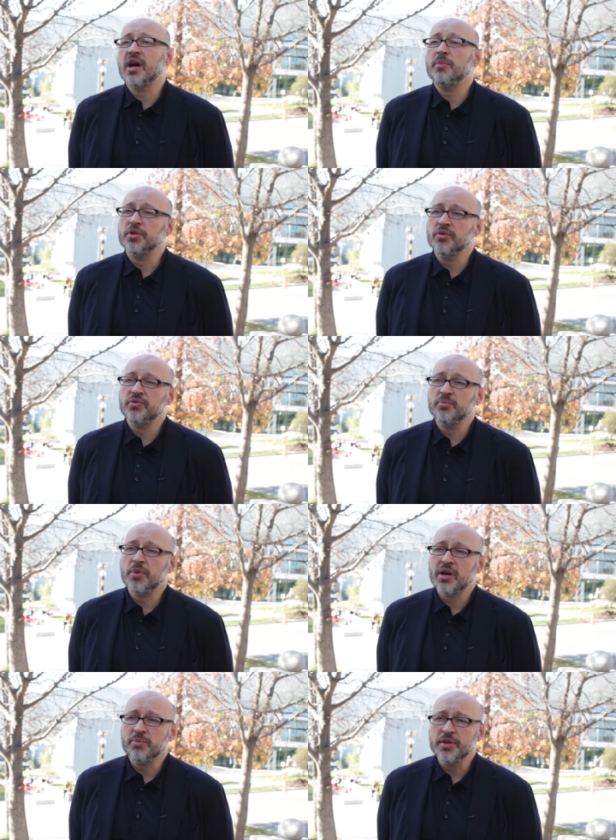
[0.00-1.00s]
couple of
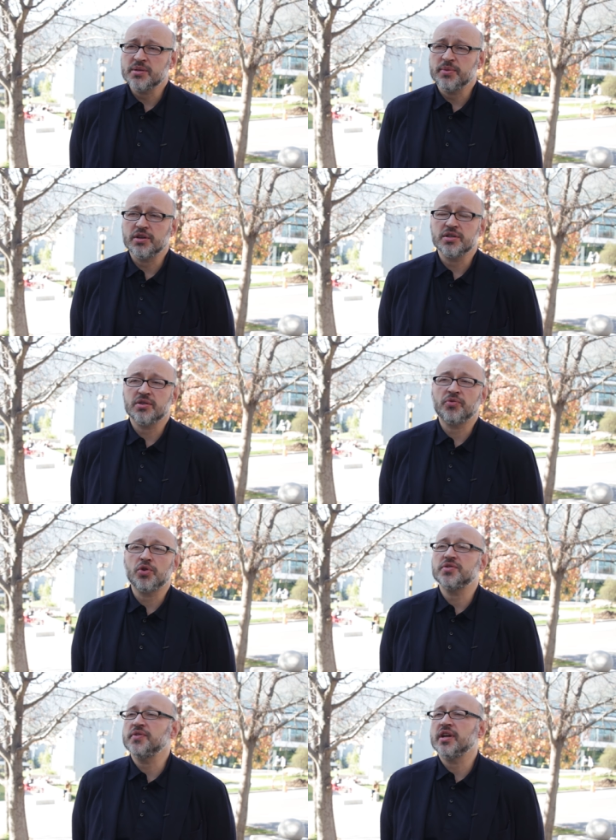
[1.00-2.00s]
embankments because, of
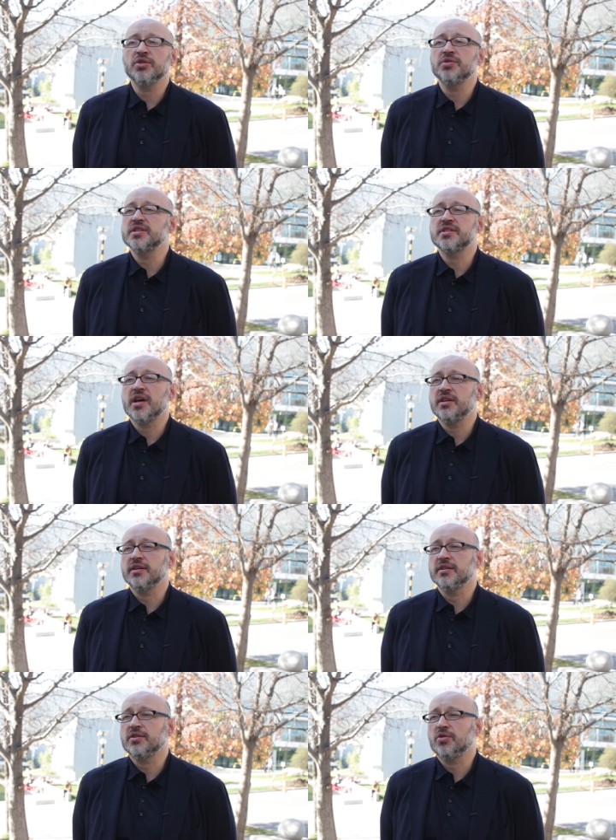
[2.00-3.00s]
course, we are not
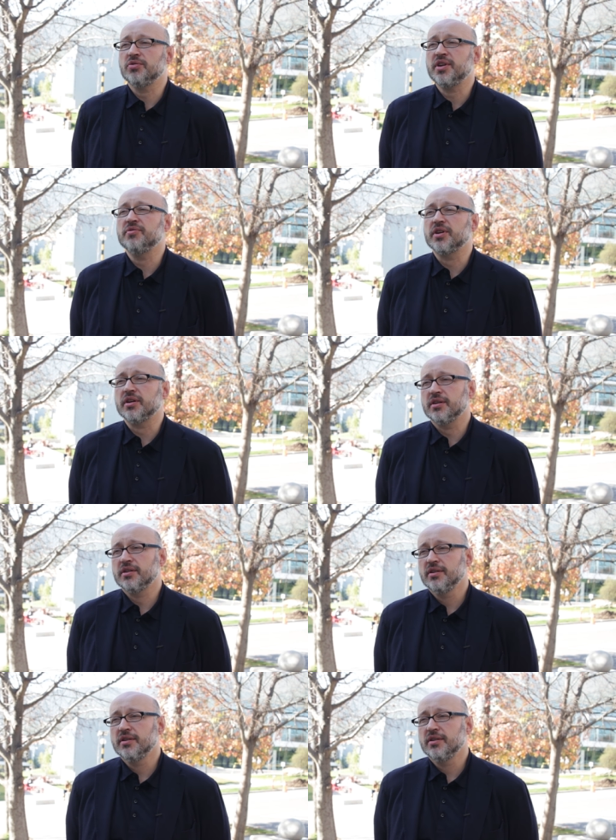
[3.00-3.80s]
designing the whole river.